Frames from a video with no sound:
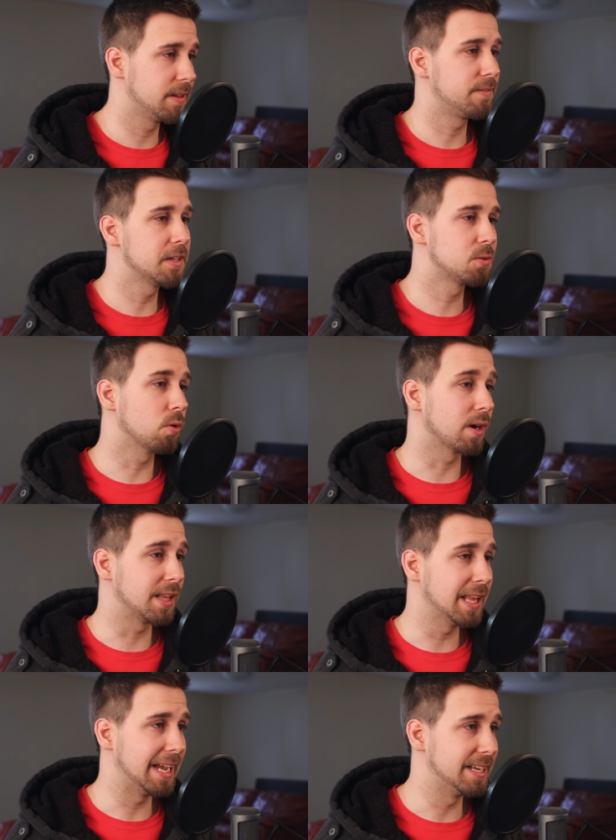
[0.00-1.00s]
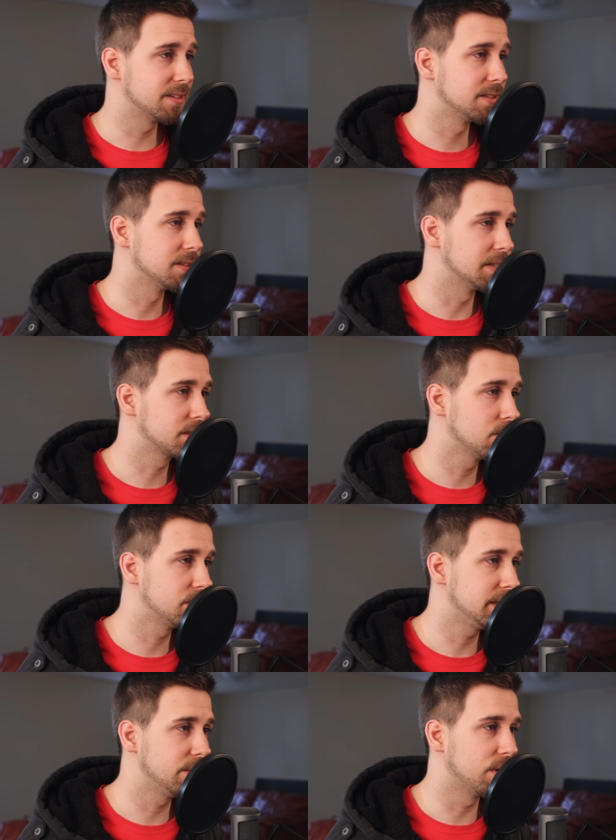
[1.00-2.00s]
If this were a client, let's go
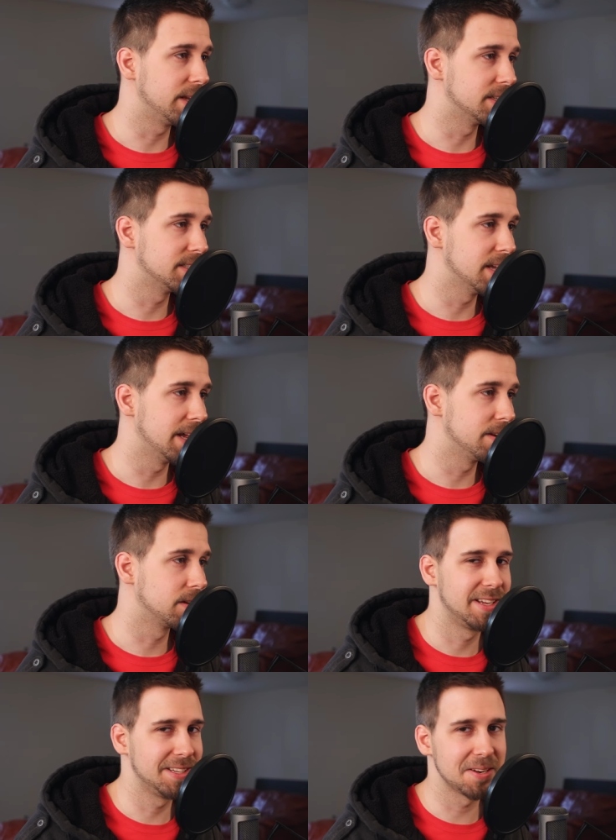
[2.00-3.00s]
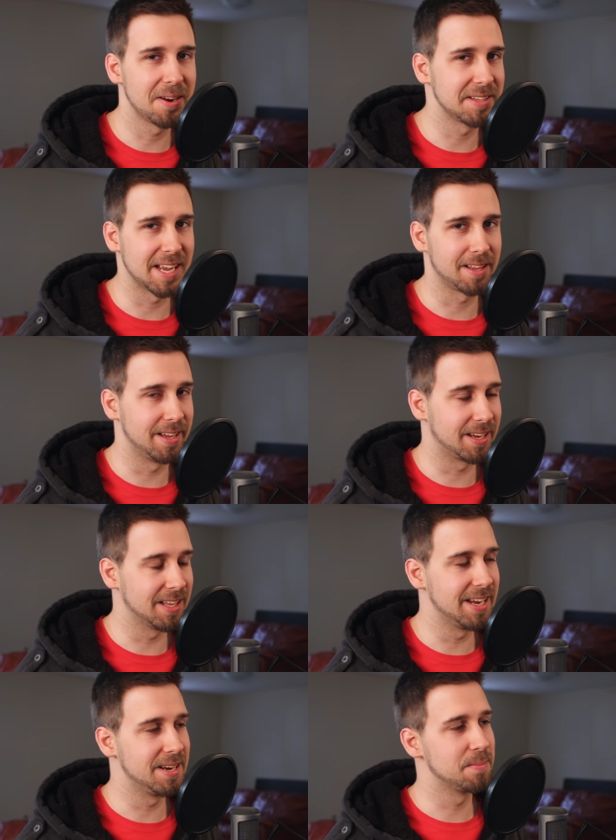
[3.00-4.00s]
see what he said. He's not exactly a
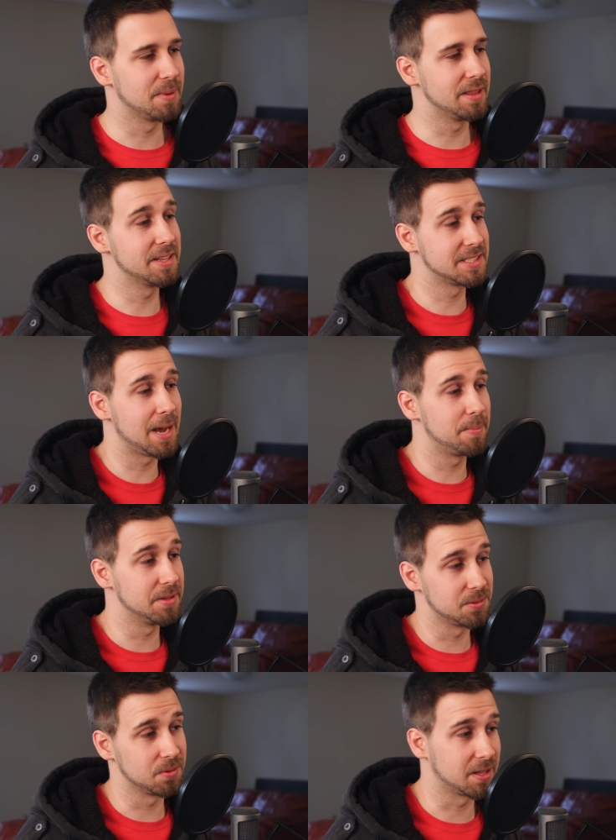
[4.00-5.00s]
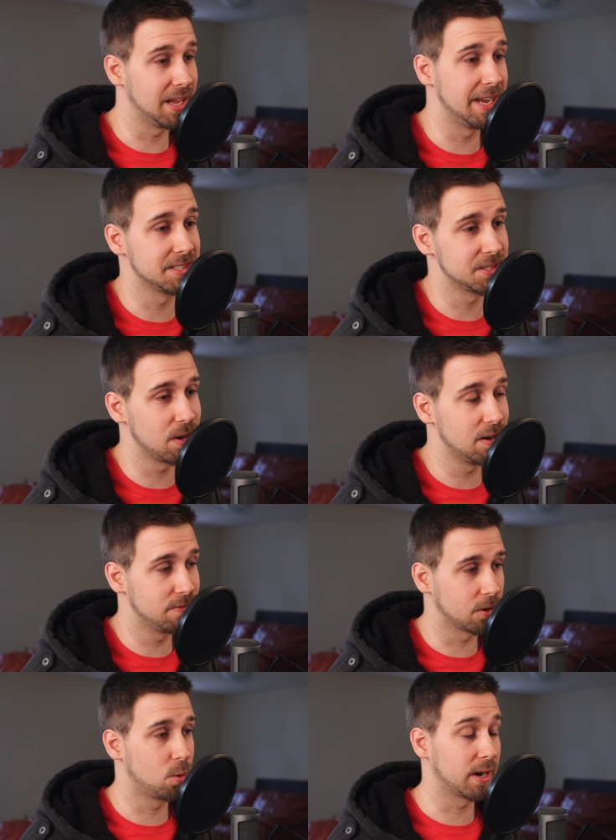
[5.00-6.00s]
client, but this happens with clients as well
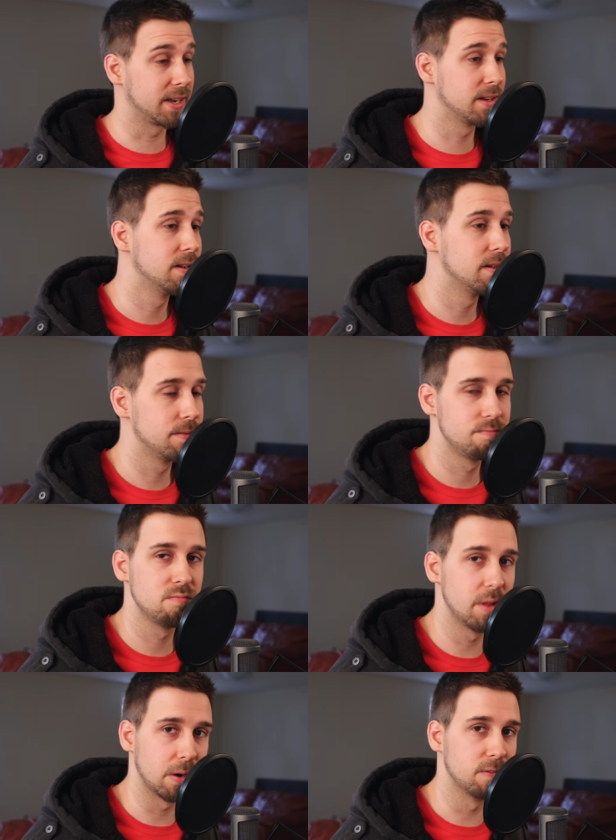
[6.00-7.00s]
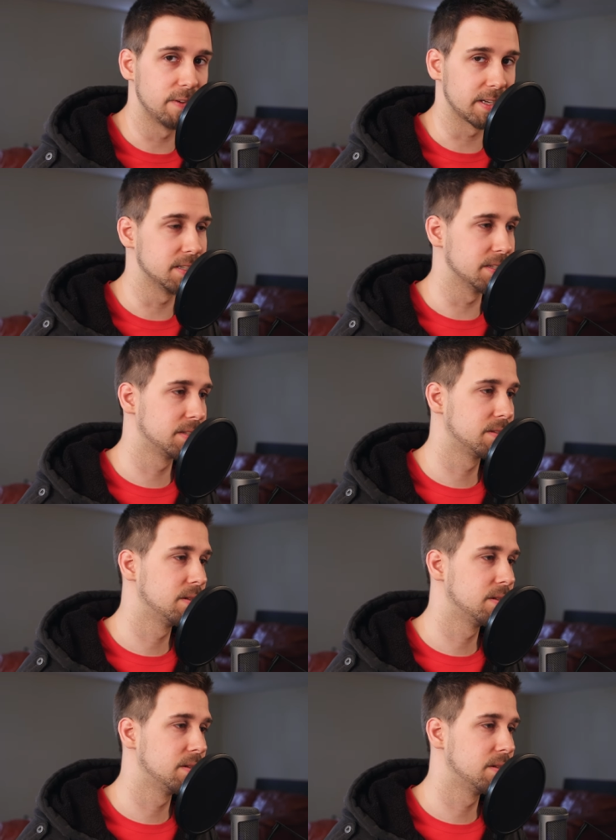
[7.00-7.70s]
for quick little fixes.